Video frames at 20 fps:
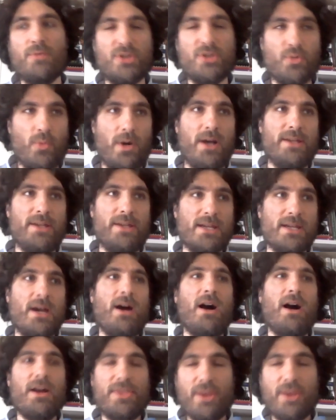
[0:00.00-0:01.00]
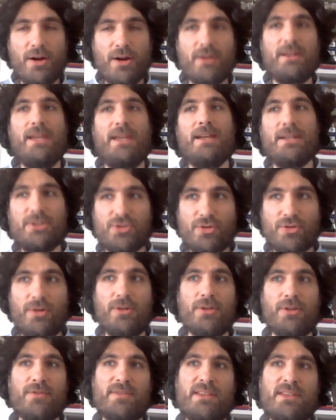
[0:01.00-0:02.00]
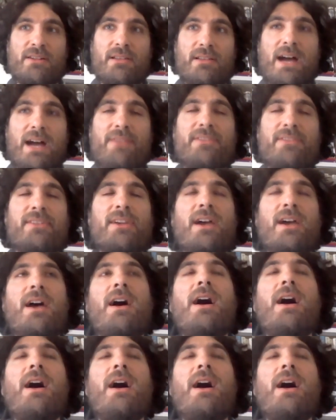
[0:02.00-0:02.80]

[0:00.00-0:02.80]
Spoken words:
which was authority and control over their lives.